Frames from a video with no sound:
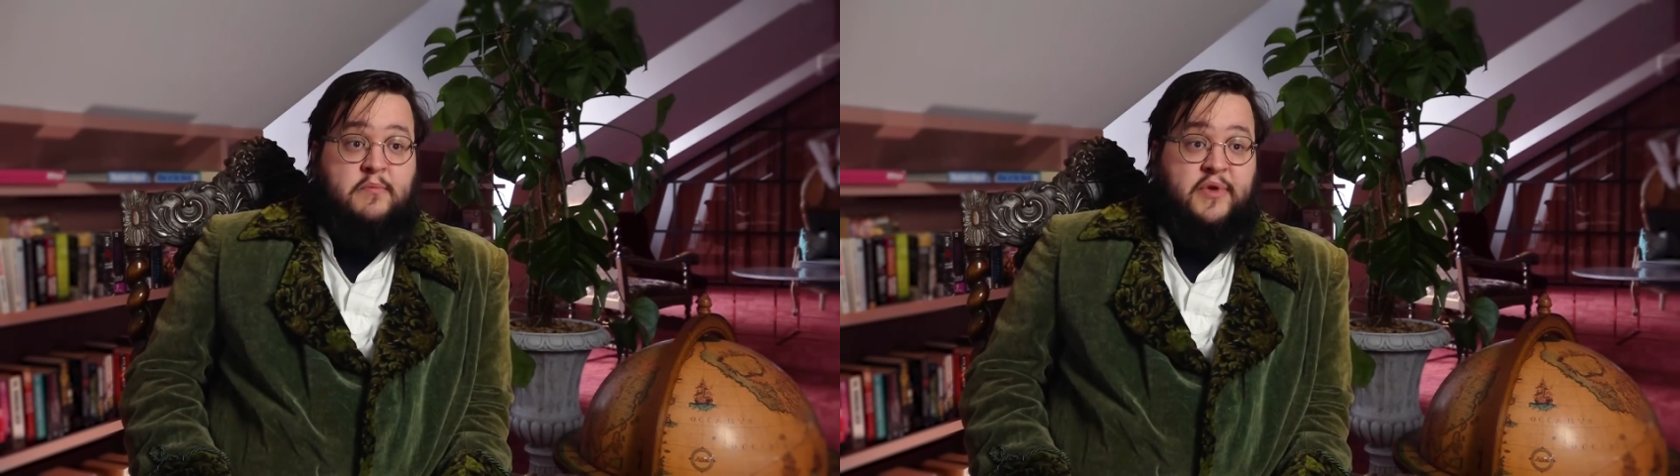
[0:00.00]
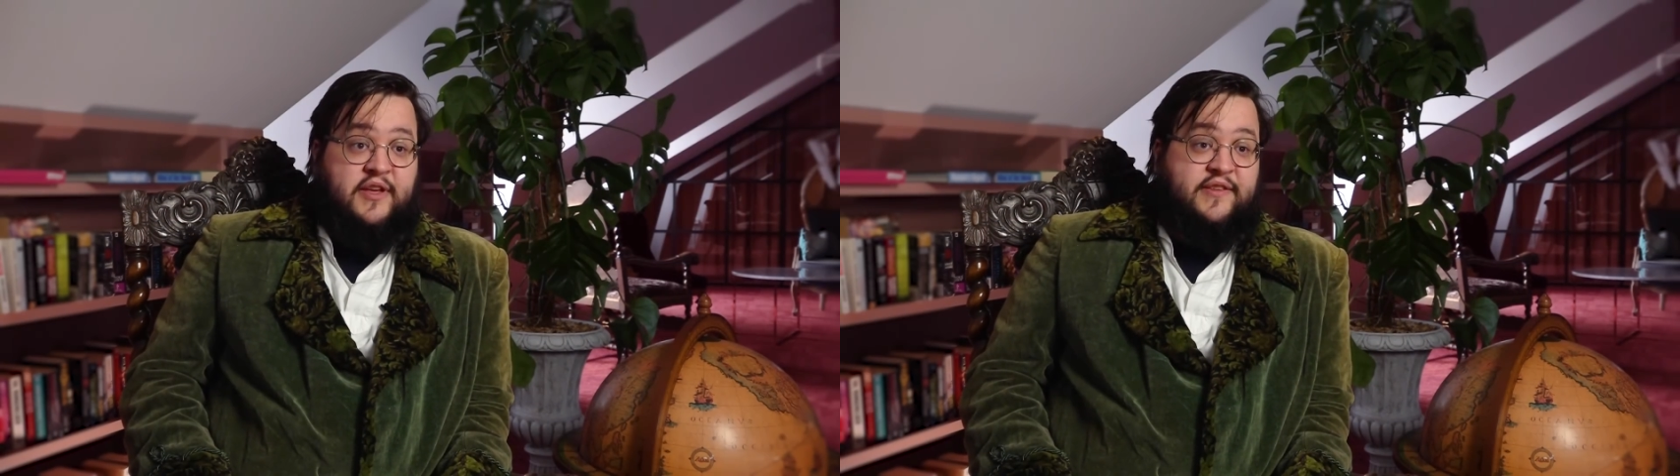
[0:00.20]

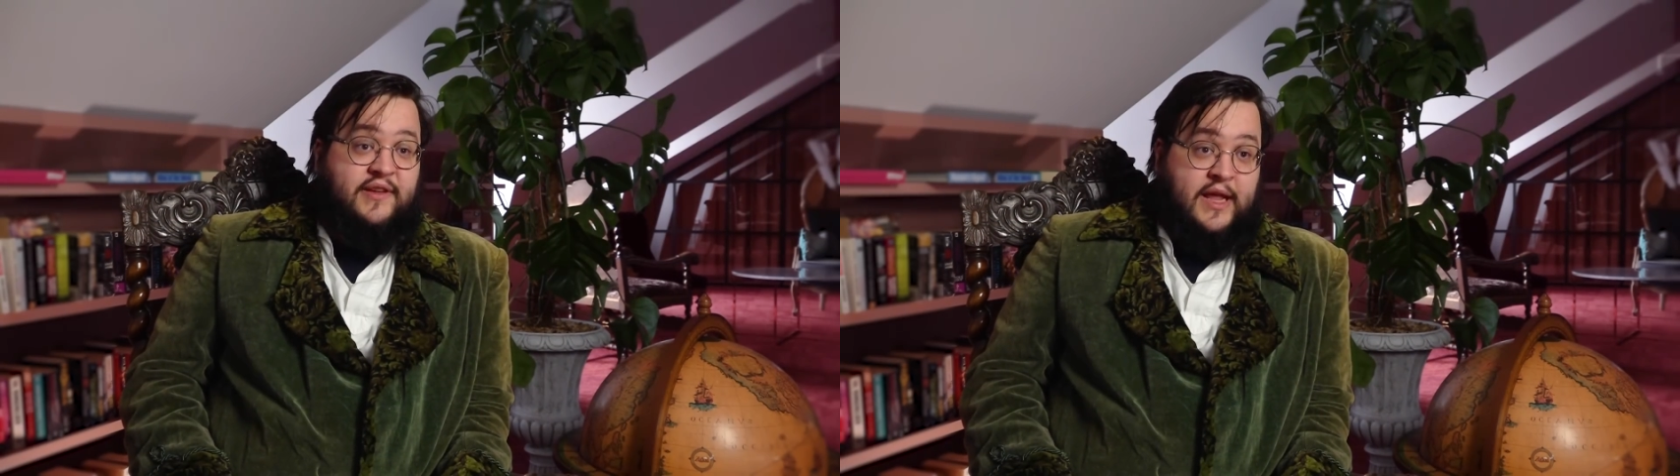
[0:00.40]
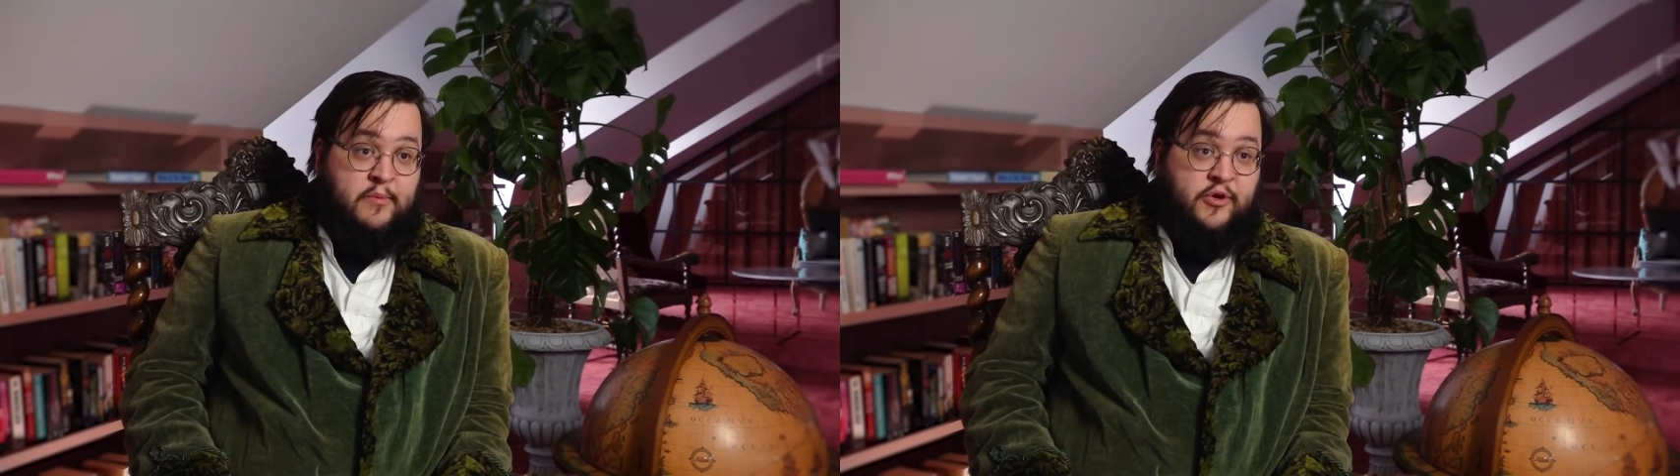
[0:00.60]
because
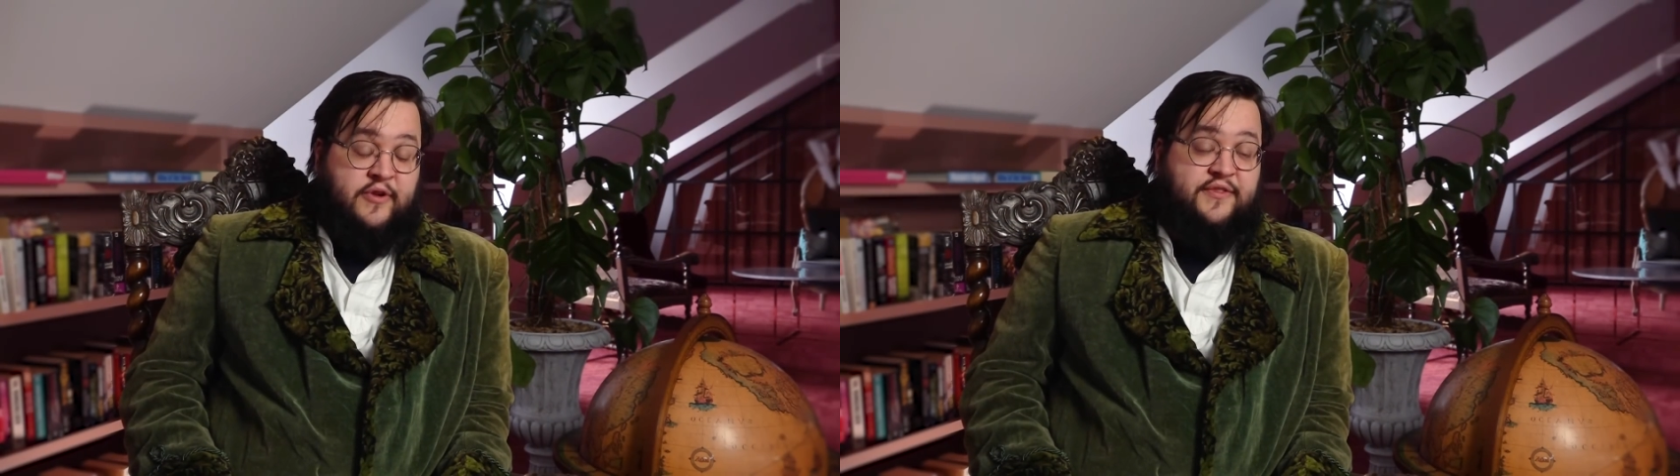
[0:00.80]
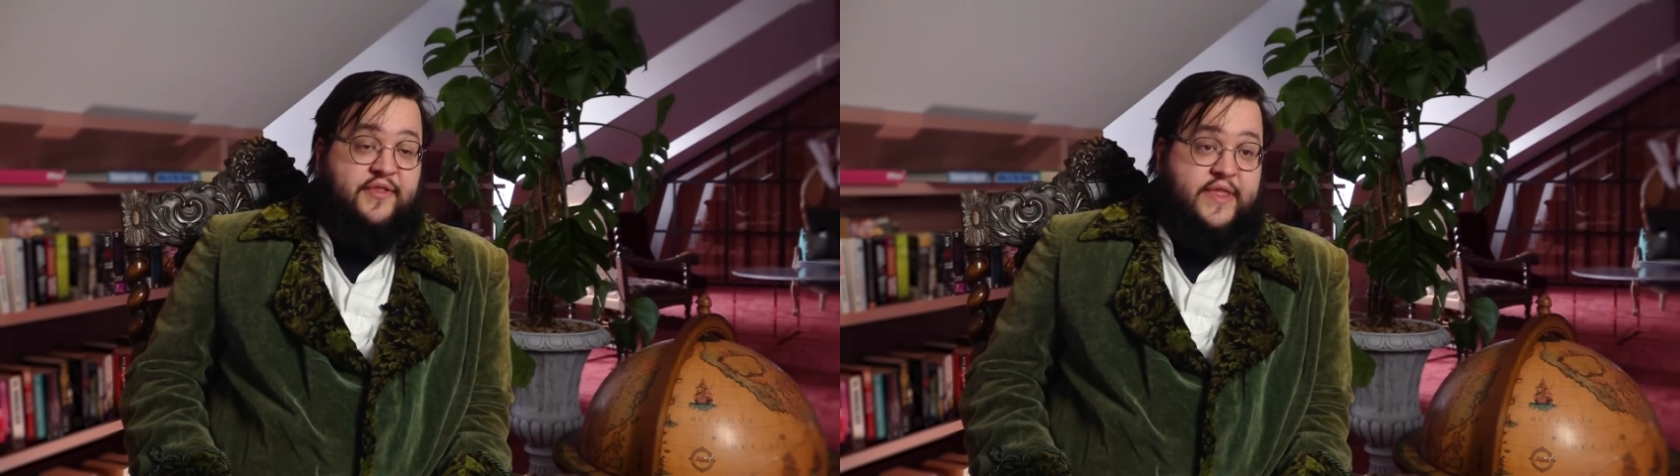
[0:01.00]
labor
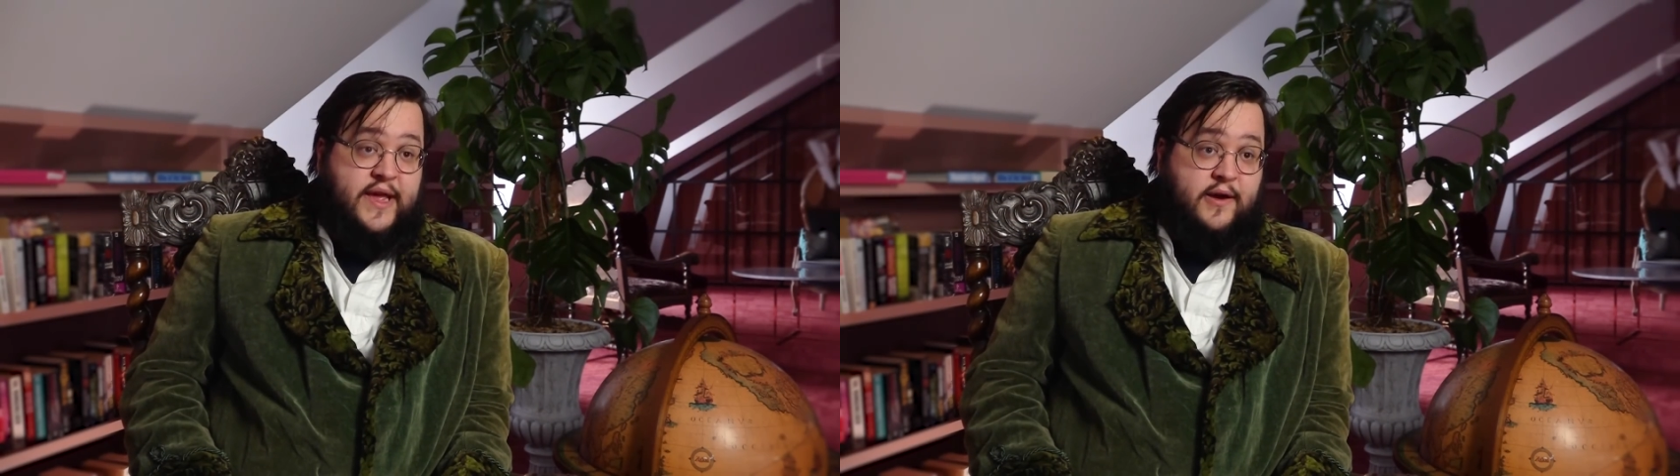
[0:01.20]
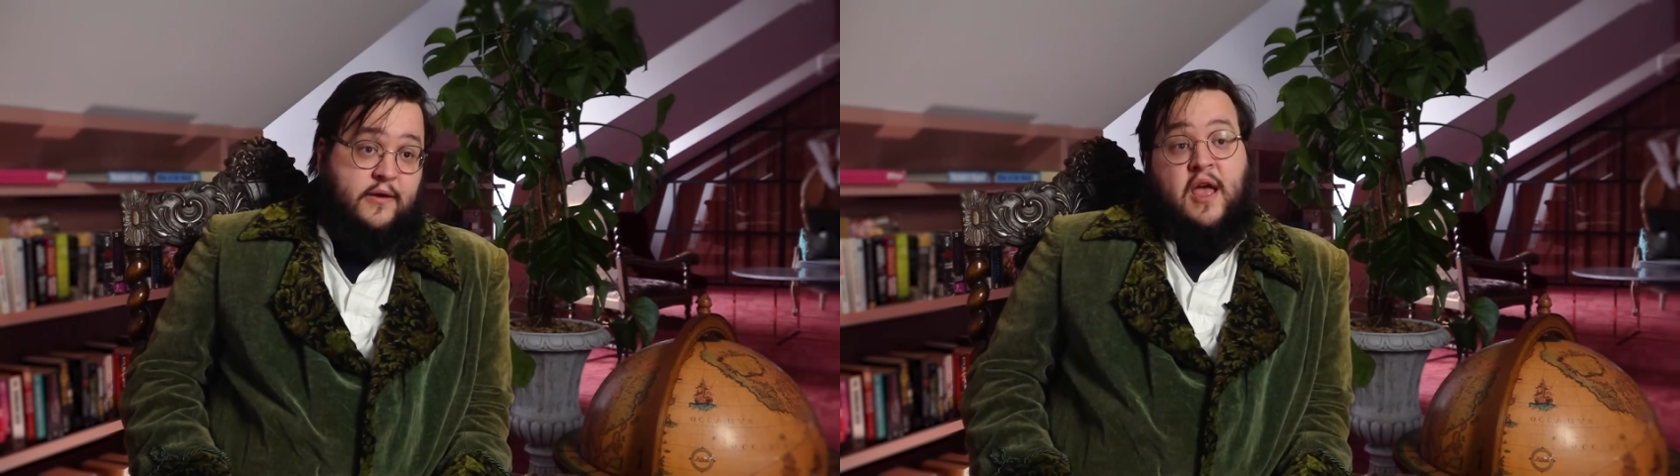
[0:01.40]
is there.